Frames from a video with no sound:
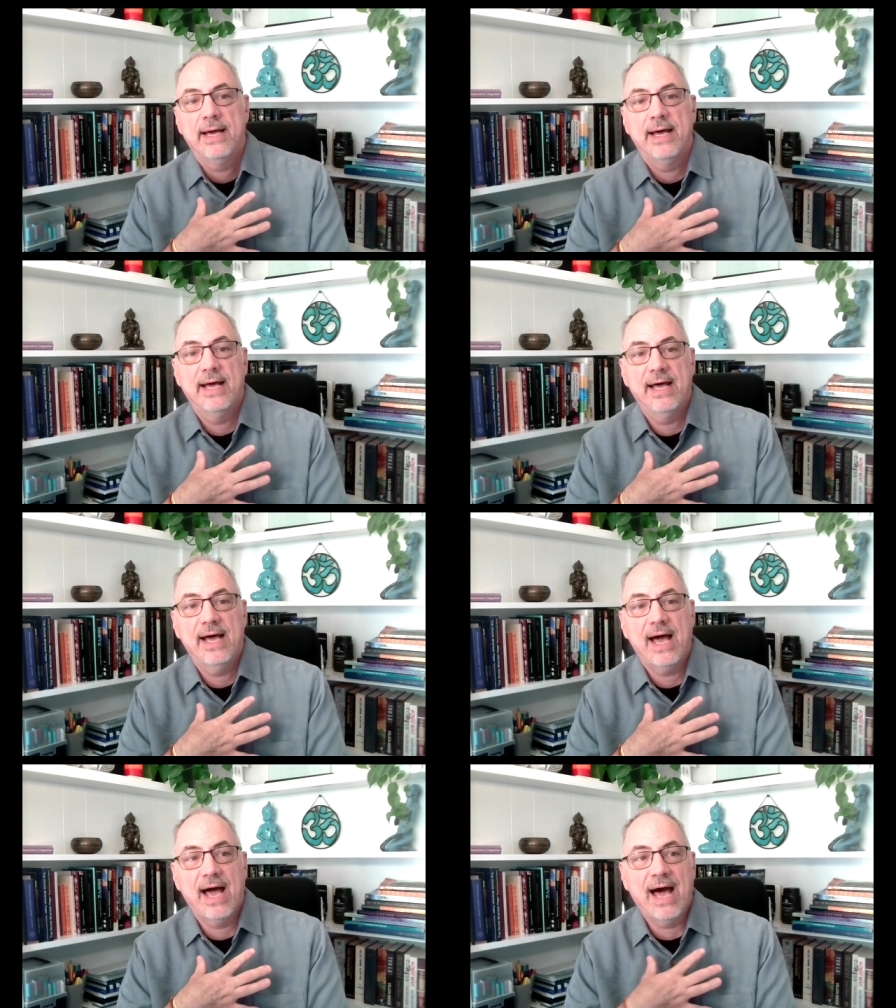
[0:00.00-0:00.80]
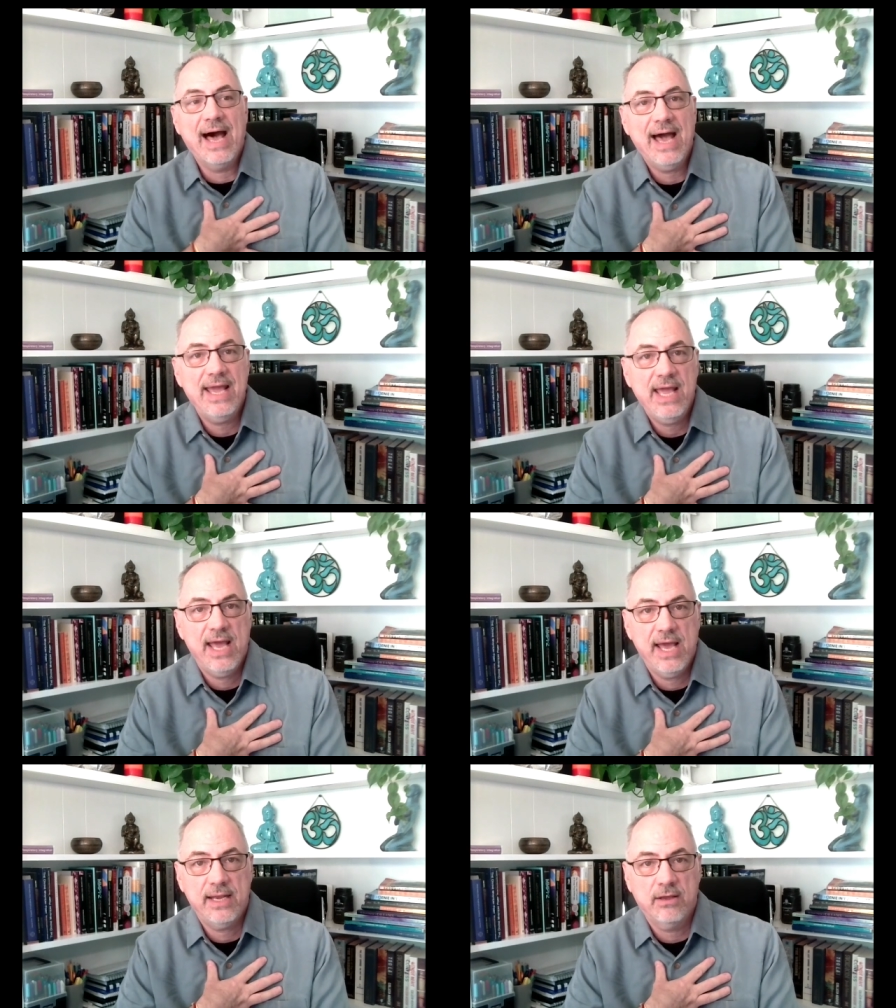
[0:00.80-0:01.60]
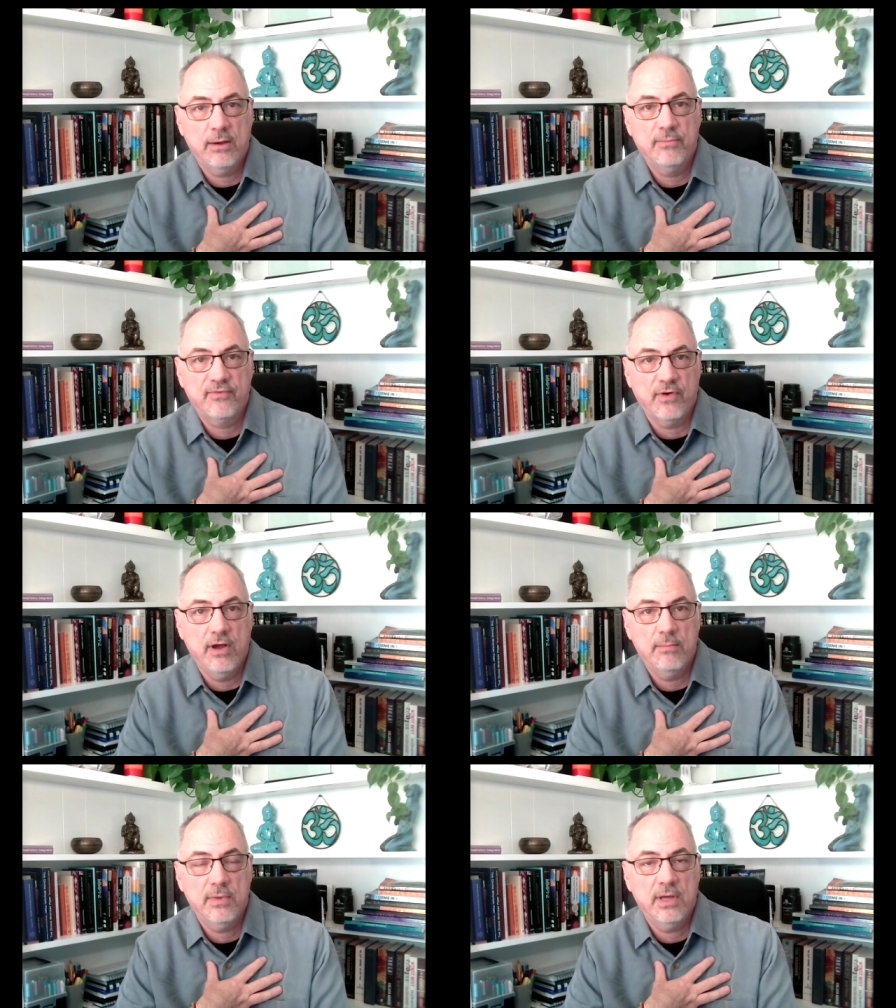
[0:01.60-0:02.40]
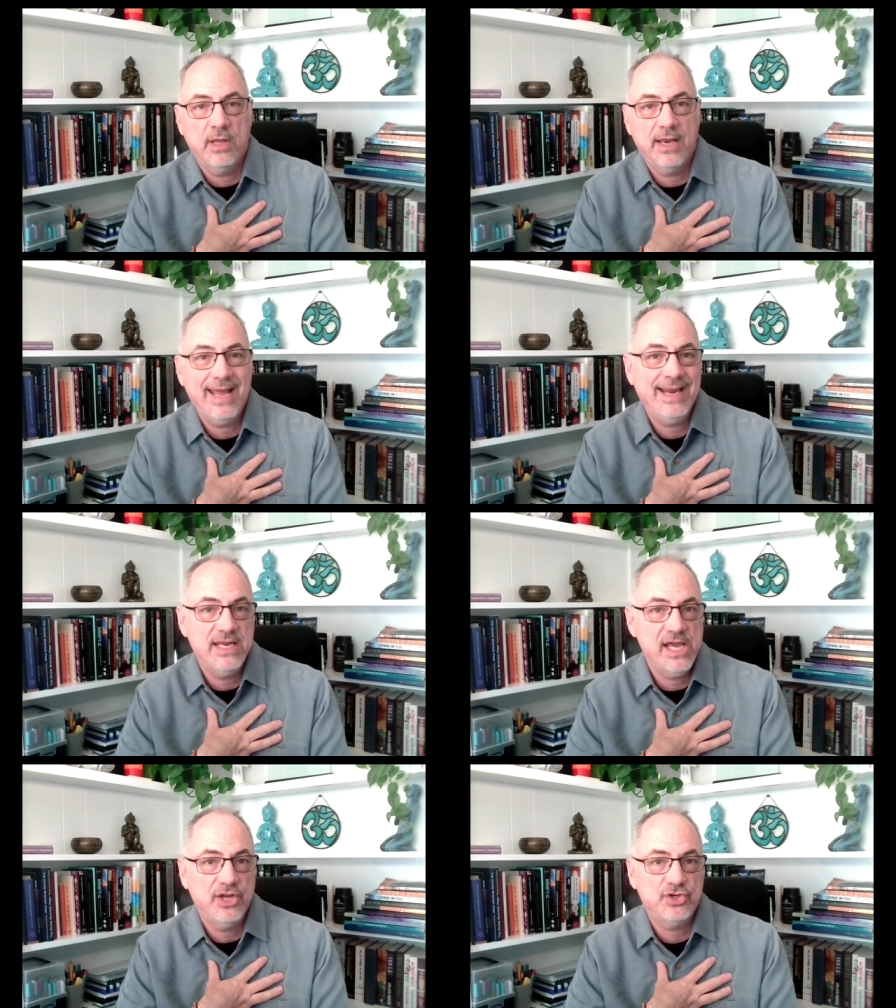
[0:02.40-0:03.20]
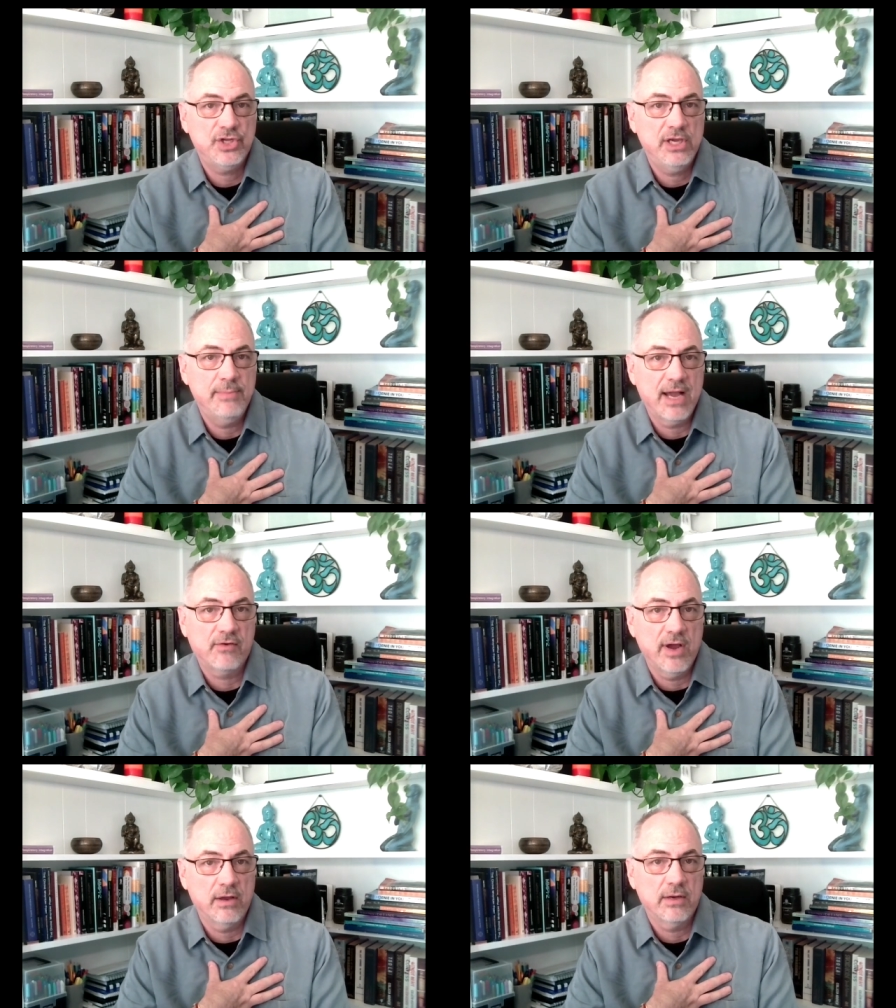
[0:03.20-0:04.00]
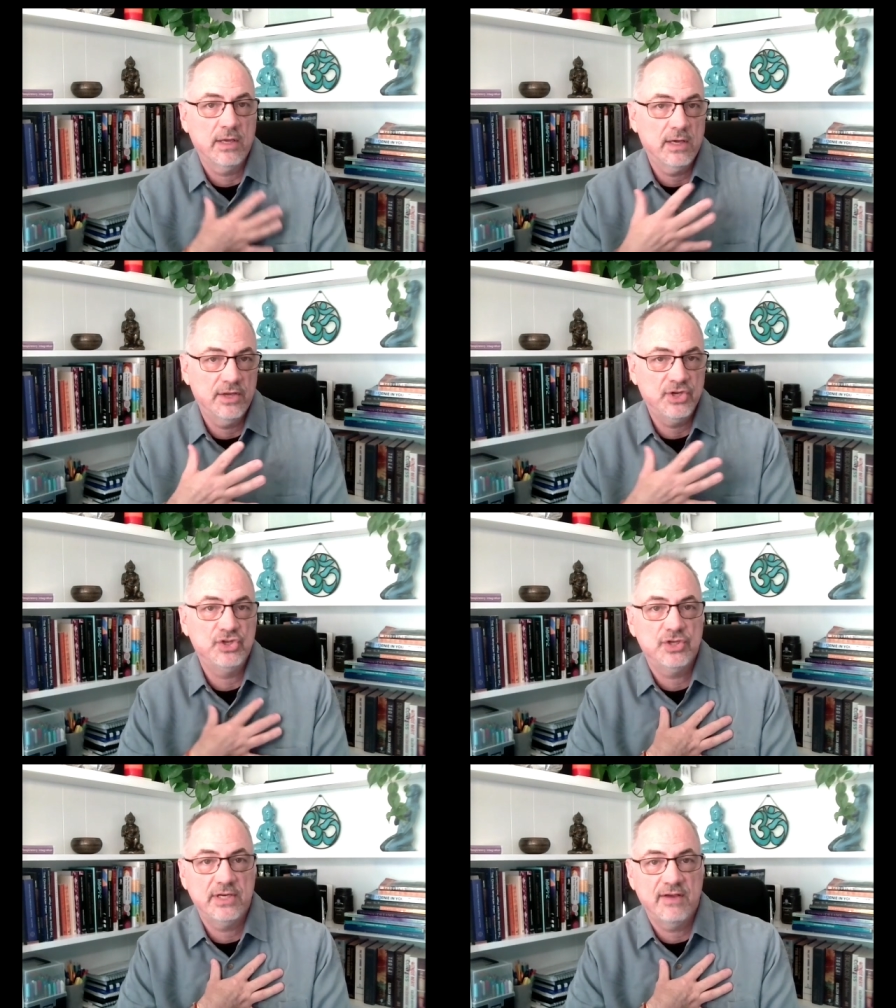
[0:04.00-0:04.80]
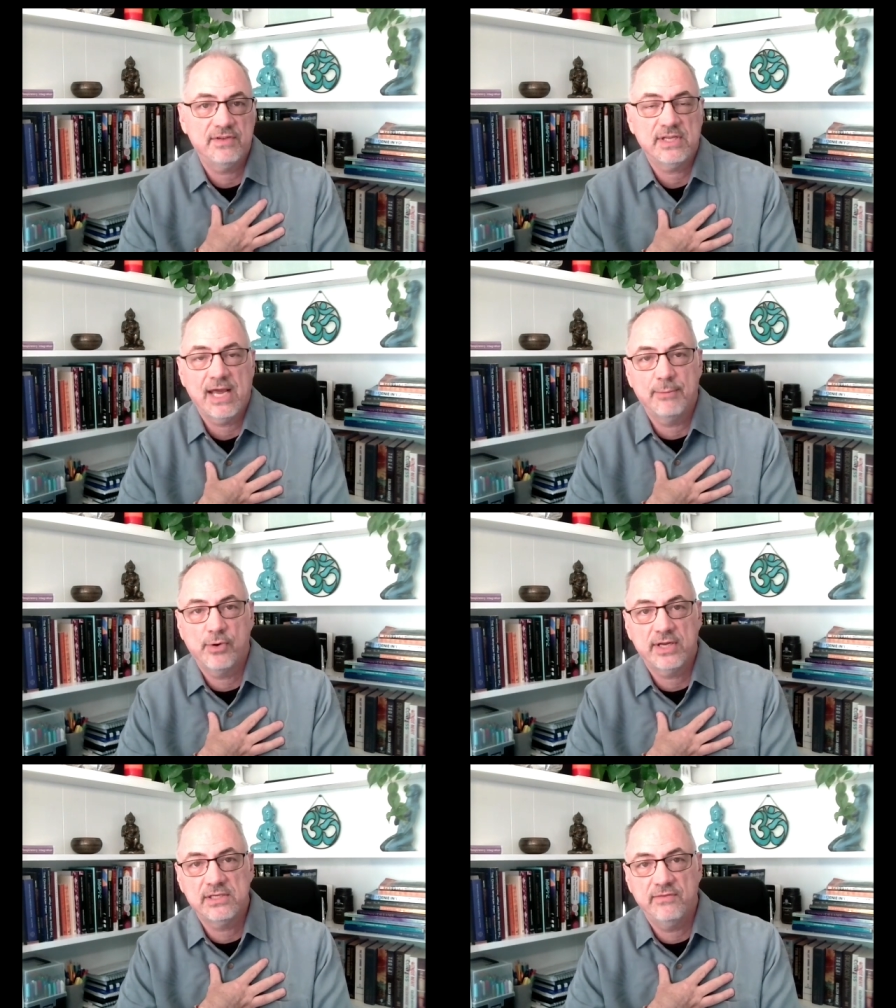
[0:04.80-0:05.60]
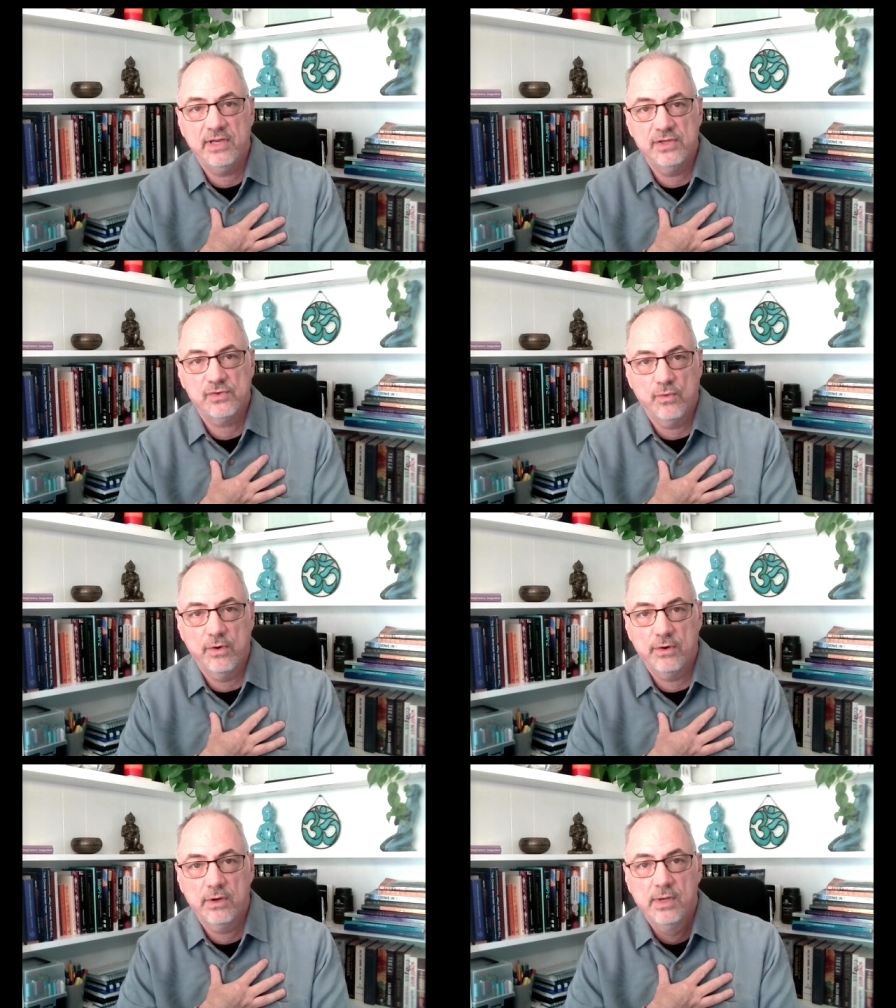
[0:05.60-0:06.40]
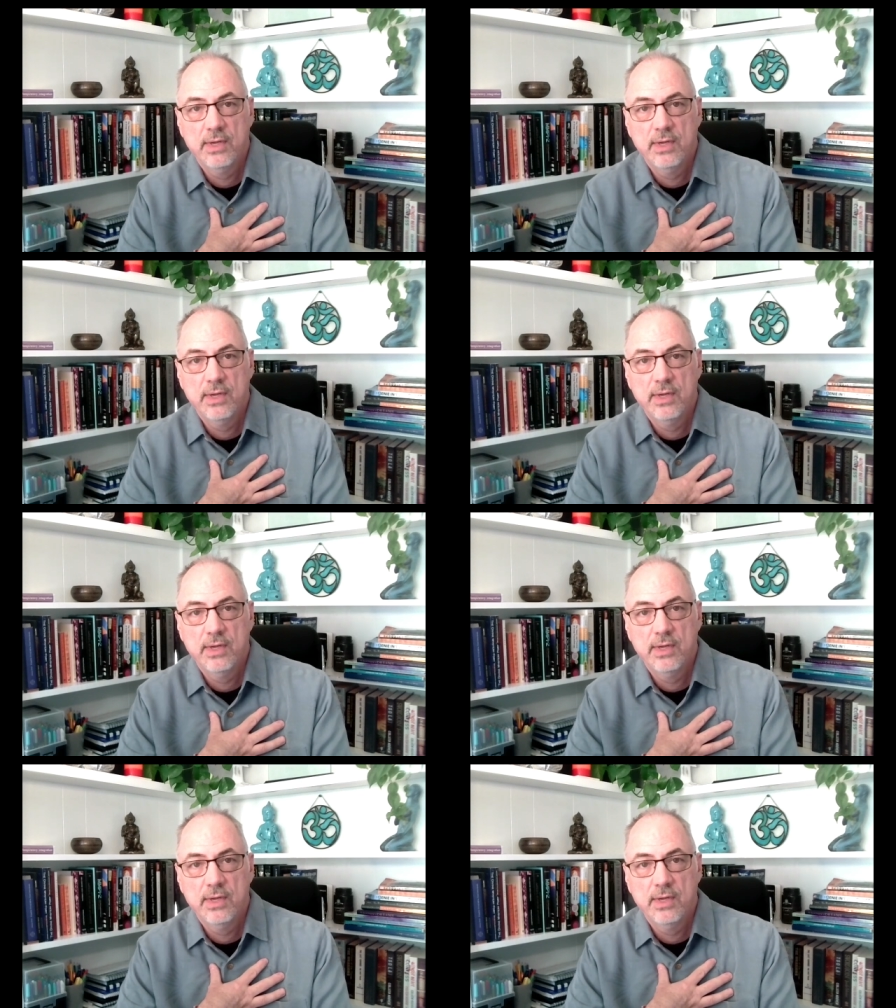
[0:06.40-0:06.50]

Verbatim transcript: uh, I had come from an ADHD background, uh, attention deficit hyperactivity disorder.